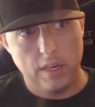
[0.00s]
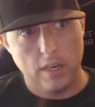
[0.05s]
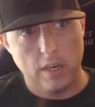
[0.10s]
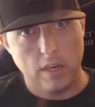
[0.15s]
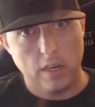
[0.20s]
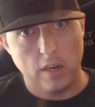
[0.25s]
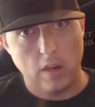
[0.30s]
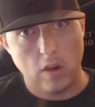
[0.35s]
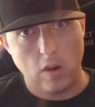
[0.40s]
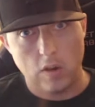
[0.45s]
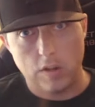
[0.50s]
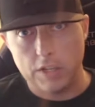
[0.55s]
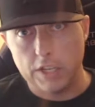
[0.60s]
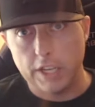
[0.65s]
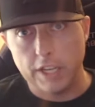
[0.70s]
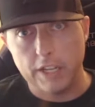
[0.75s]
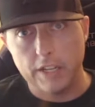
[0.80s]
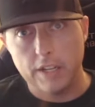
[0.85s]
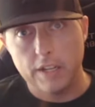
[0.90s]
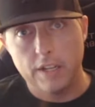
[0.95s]
Hard to
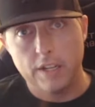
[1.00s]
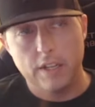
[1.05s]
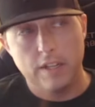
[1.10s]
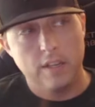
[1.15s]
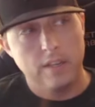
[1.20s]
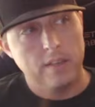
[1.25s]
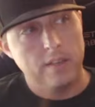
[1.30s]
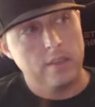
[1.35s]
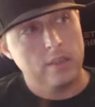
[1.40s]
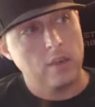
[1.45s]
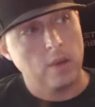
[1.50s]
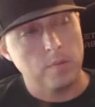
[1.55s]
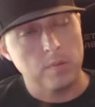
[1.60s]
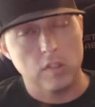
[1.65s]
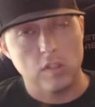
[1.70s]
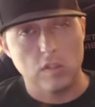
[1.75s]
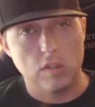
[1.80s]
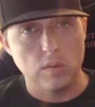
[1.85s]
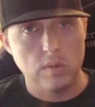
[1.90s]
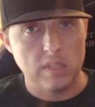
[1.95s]
get. Comes
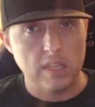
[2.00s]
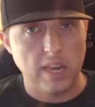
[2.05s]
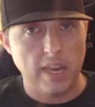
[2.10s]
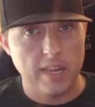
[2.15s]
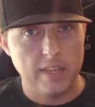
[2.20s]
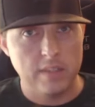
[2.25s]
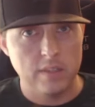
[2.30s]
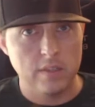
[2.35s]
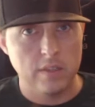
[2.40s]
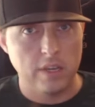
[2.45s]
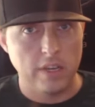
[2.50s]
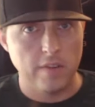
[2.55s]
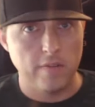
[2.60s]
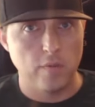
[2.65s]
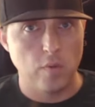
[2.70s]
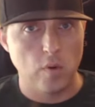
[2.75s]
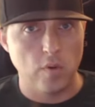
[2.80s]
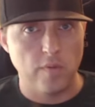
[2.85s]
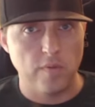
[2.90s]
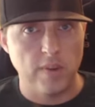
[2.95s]
in two sizes, an
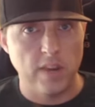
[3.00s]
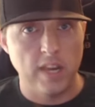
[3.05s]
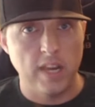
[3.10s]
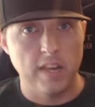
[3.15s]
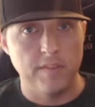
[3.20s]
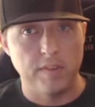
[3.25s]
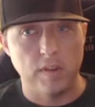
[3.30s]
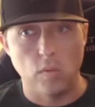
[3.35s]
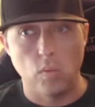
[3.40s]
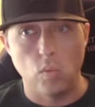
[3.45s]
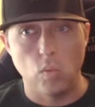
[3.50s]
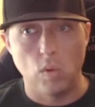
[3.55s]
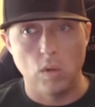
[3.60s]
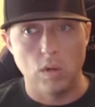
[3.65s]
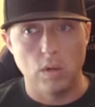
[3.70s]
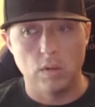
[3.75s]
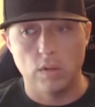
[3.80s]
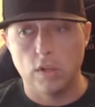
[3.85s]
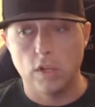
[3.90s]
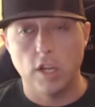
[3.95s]
845 and a
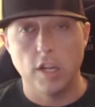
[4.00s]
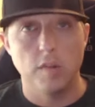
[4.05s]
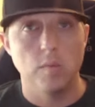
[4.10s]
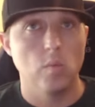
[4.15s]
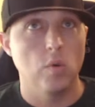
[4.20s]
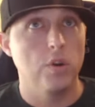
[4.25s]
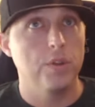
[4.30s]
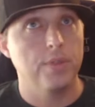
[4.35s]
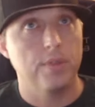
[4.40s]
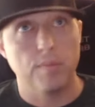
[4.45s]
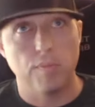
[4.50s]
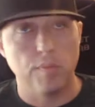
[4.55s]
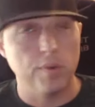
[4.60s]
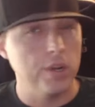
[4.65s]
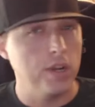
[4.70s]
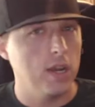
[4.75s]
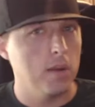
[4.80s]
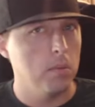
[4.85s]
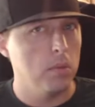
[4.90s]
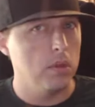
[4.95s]

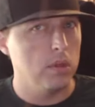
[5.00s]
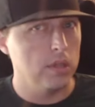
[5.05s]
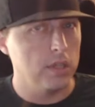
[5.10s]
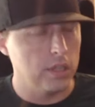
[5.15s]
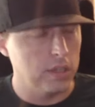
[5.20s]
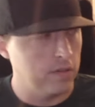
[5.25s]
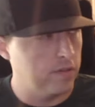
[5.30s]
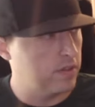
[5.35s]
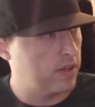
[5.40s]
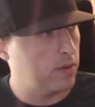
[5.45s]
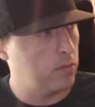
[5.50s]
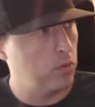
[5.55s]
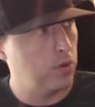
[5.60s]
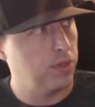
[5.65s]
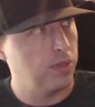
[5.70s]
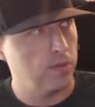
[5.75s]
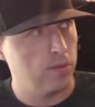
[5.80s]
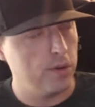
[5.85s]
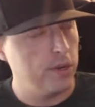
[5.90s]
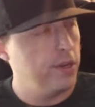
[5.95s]
913, I believe.
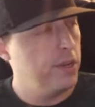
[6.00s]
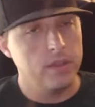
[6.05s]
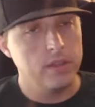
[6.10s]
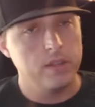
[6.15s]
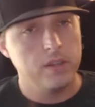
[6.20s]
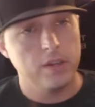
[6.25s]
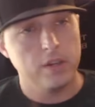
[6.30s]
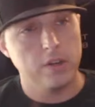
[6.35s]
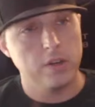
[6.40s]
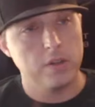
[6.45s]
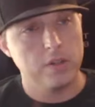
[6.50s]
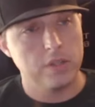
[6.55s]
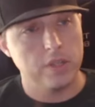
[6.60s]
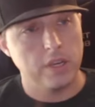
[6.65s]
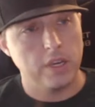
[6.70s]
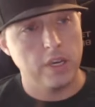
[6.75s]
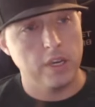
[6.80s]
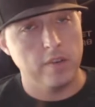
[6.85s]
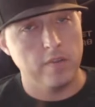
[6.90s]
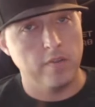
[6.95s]
913. This here is the
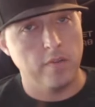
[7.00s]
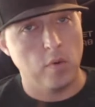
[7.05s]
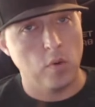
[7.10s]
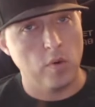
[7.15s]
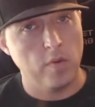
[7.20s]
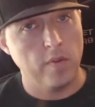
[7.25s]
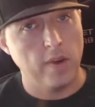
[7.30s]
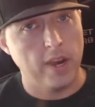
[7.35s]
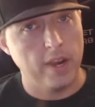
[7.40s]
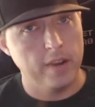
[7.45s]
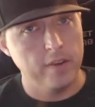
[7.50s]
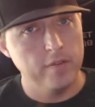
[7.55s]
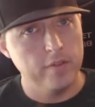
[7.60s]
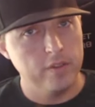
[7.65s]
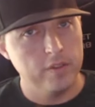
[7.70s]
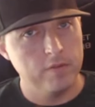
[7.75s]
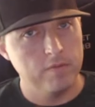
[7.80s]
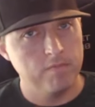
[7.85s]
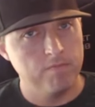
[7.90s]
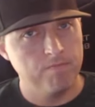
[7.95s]
845.
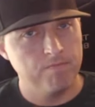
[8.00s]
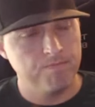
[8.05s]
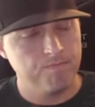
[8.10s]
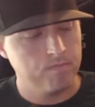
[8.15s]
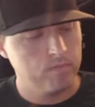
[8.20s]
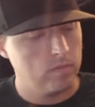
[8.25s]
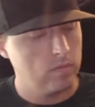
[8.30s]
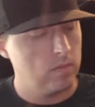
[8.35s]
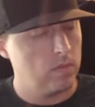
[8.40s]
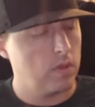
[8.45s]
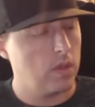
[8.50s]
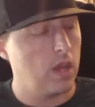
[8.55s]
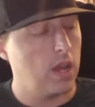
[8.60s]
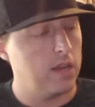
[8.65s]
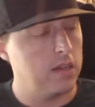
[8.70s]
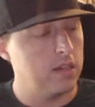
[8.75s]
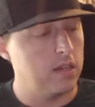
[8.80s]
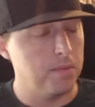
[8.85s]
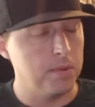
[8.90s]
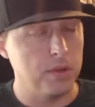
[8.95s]
I
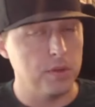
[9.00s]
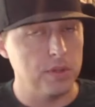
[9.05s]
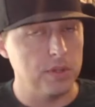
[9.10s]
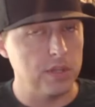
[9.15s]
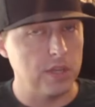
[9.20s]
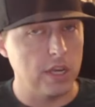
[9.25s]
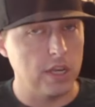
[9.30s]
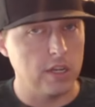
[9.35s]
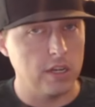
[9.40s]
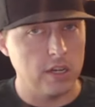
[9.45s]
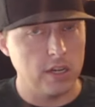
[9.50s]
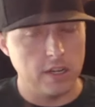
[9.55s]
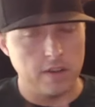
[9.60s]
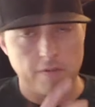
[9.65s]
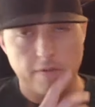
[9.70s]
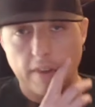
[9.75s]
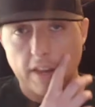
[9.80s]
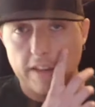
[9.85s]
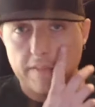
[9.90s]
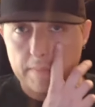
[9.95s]
typically skate an
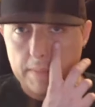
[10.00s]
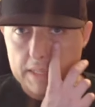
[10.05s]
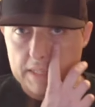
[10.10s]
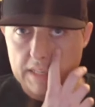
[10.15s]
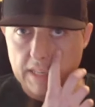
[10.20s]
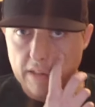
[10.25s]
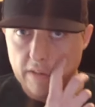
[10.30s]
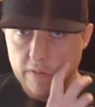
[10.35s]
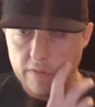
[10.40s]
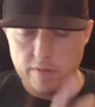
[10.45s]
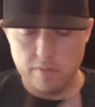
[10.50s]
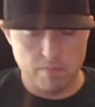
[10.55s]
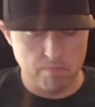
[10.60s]
8.5 myself,